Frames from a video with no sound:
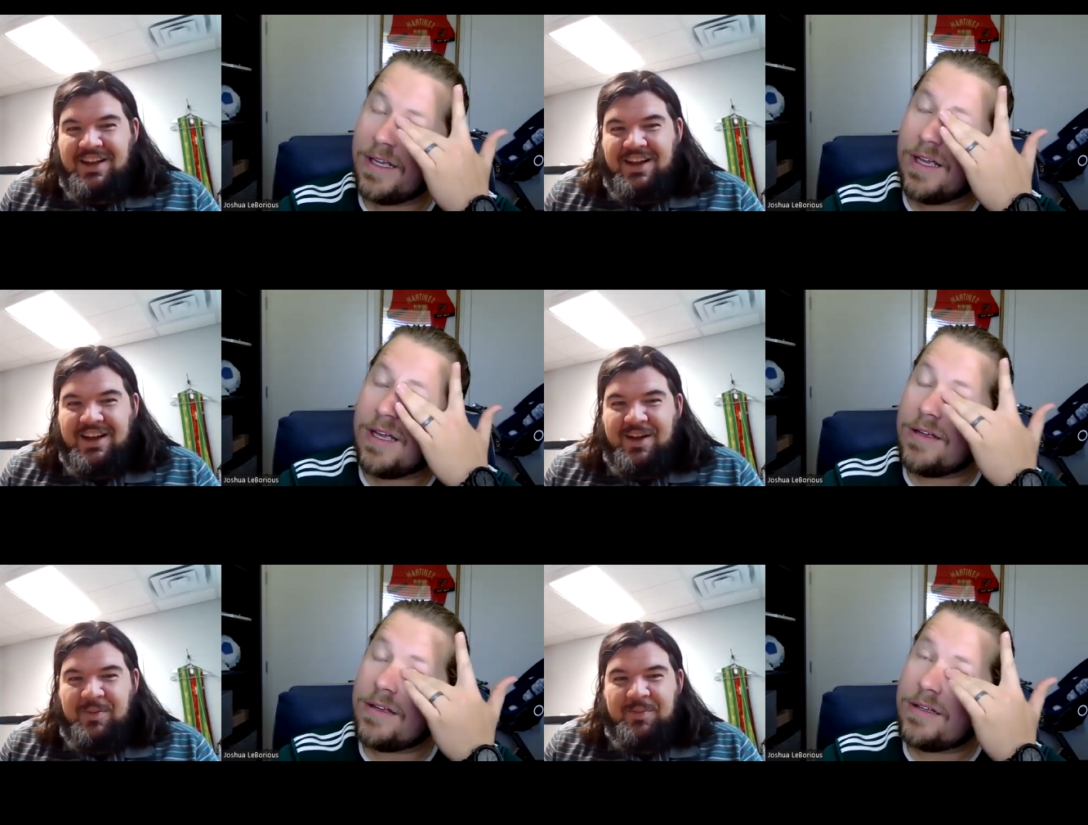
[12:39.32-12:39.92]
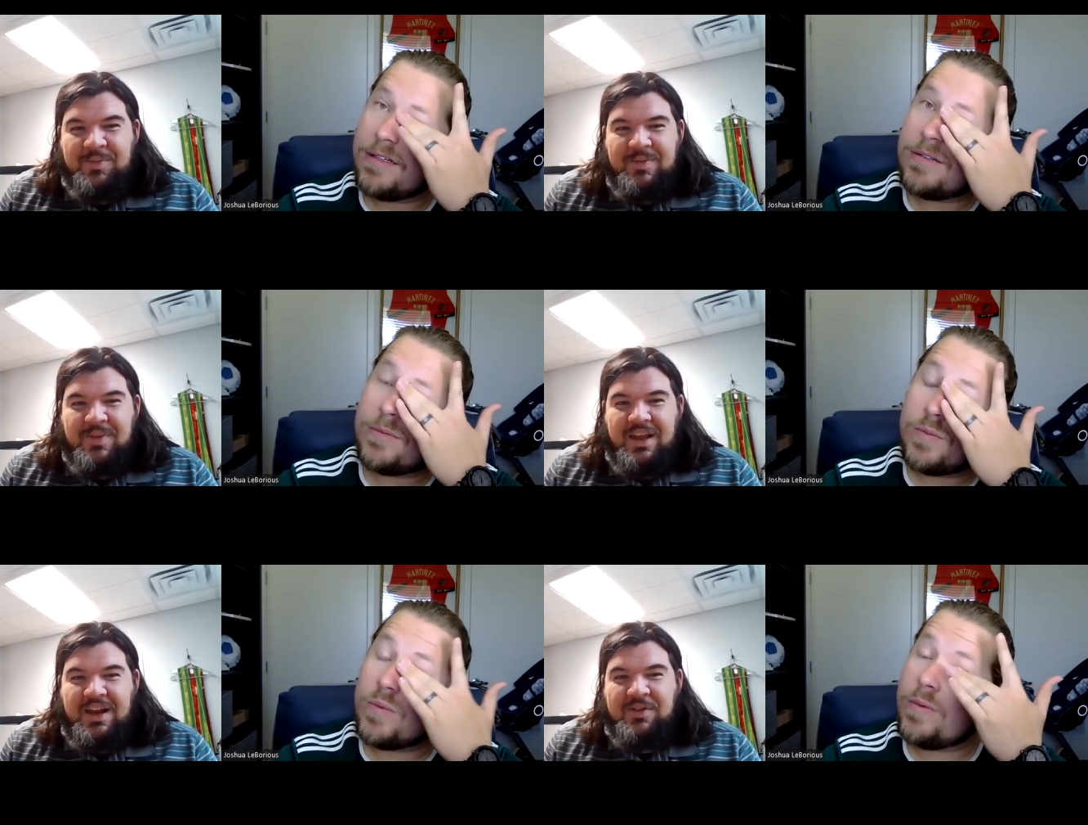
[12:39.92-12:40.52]
Speaker 1: Um,
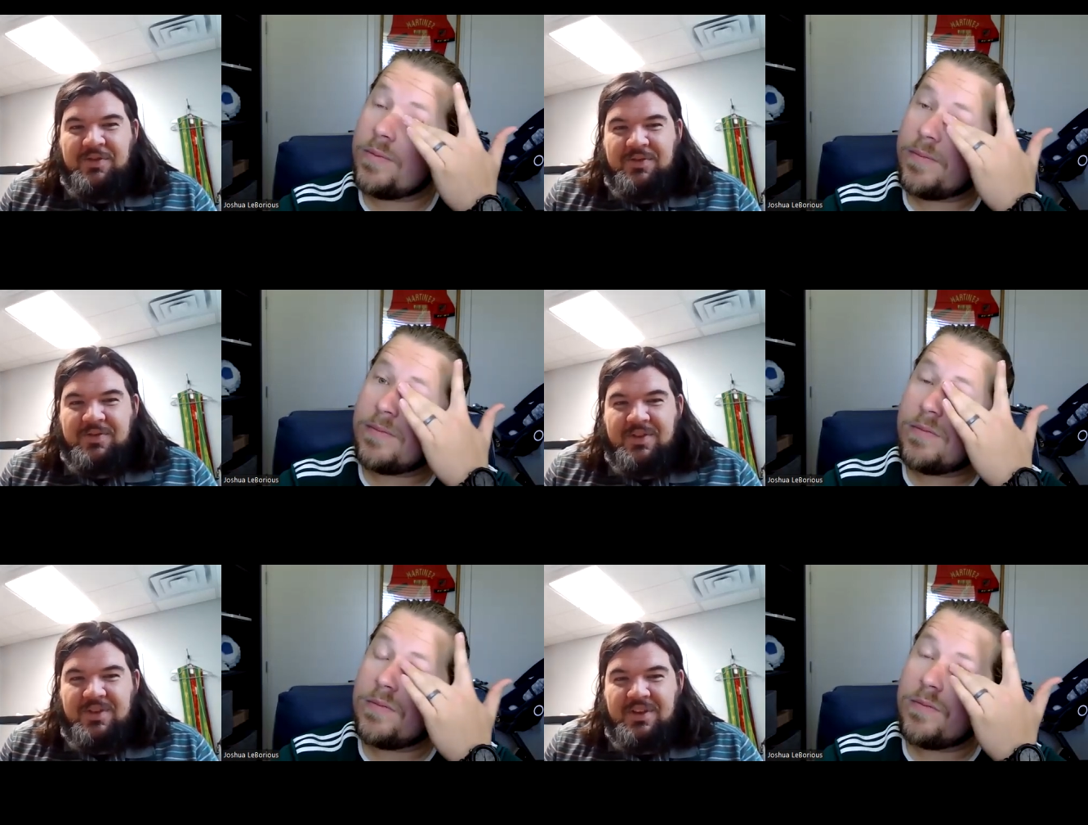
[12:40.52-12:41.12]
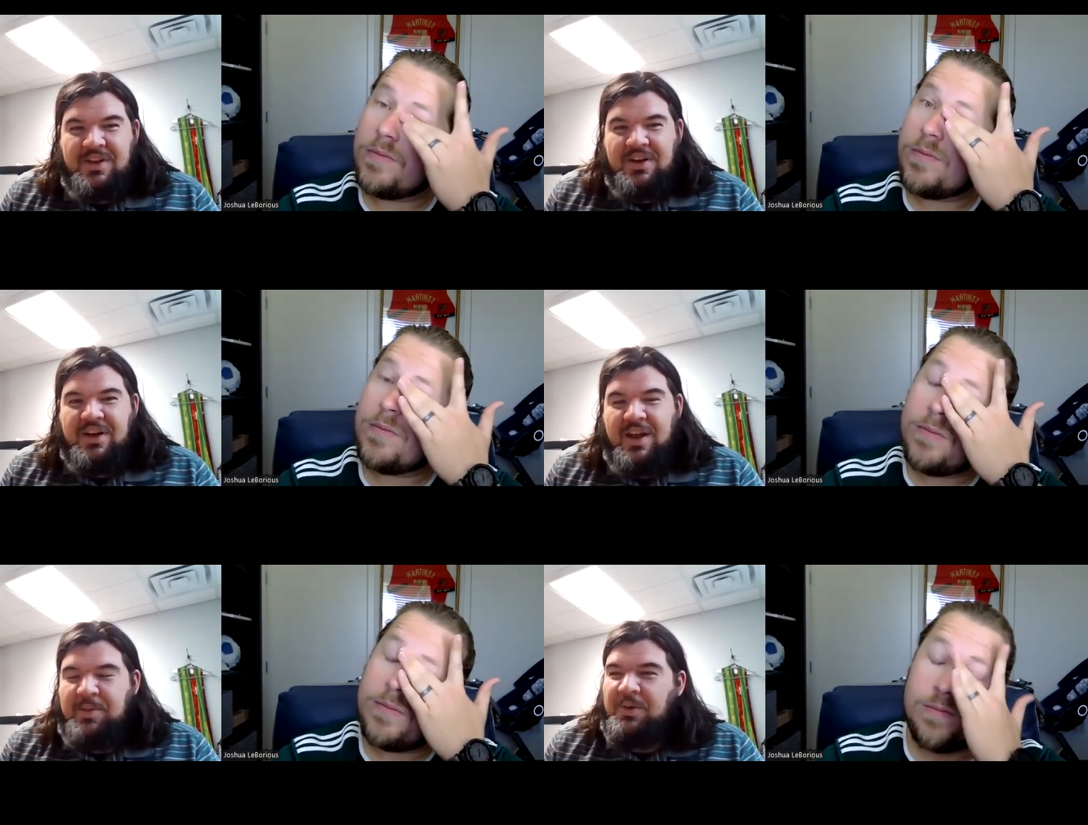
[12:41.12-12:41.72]
and if your
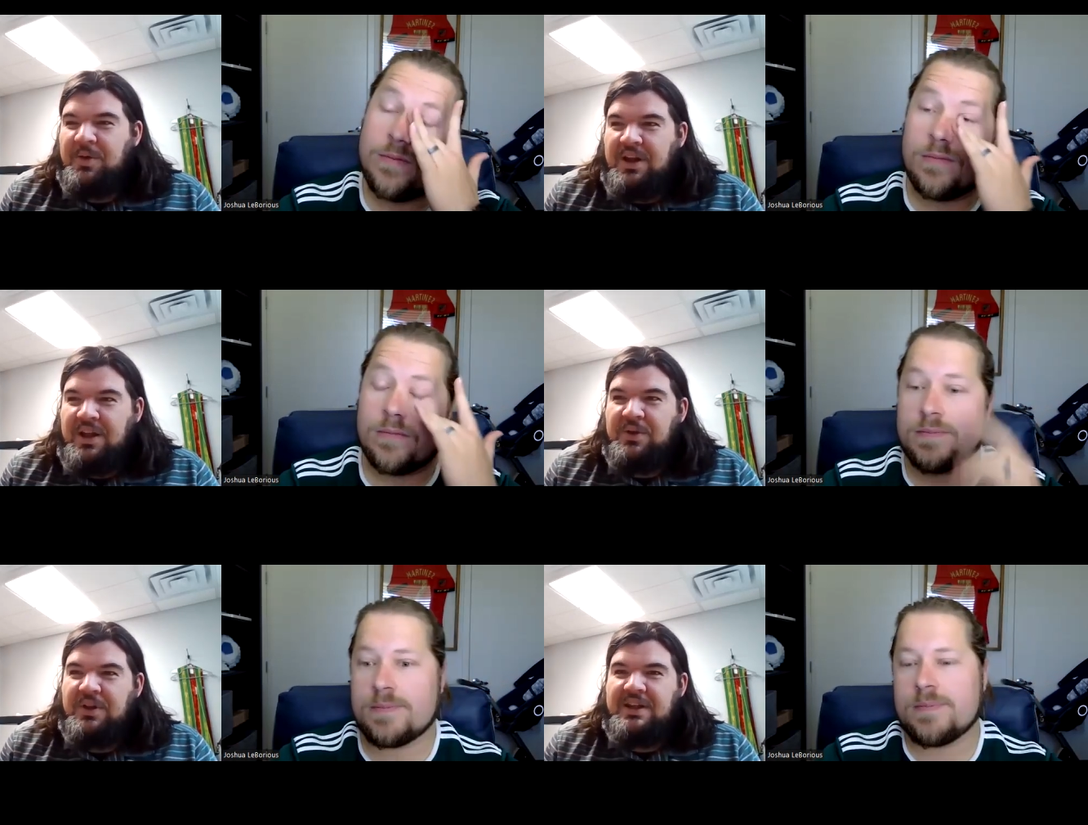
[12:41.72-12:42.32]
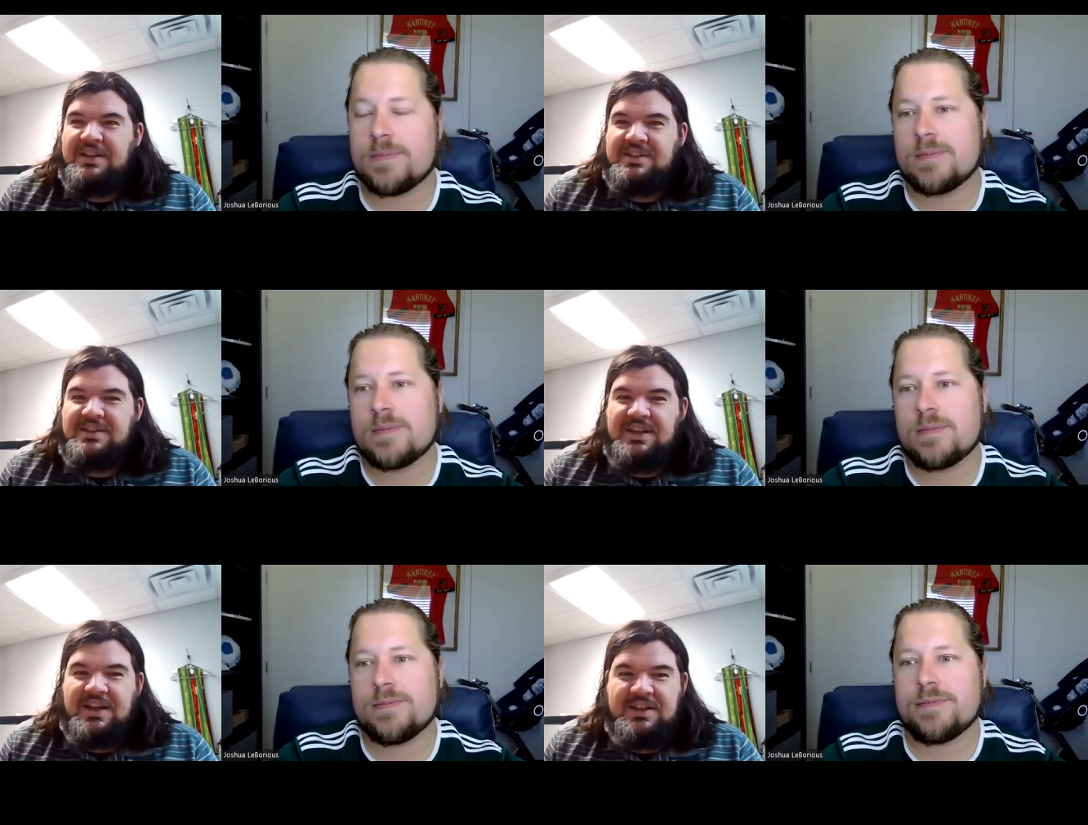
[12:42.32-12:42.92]
neighbor were equally as
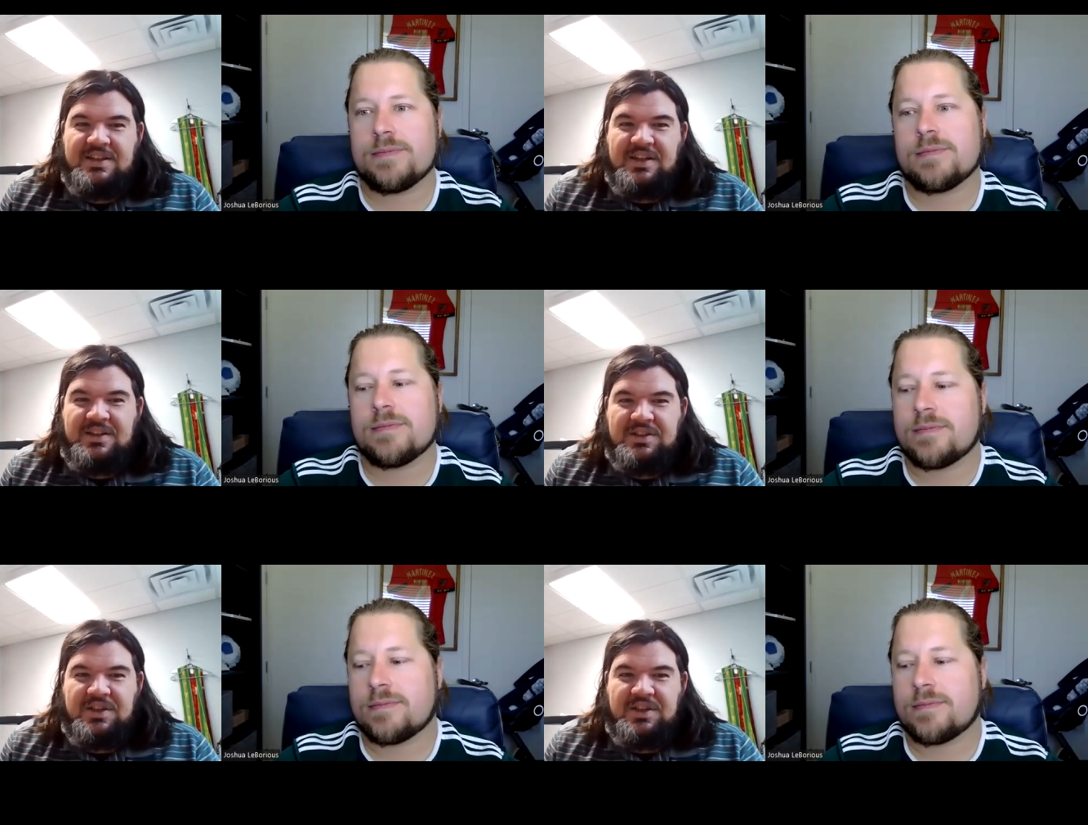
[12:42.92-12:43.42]
intent on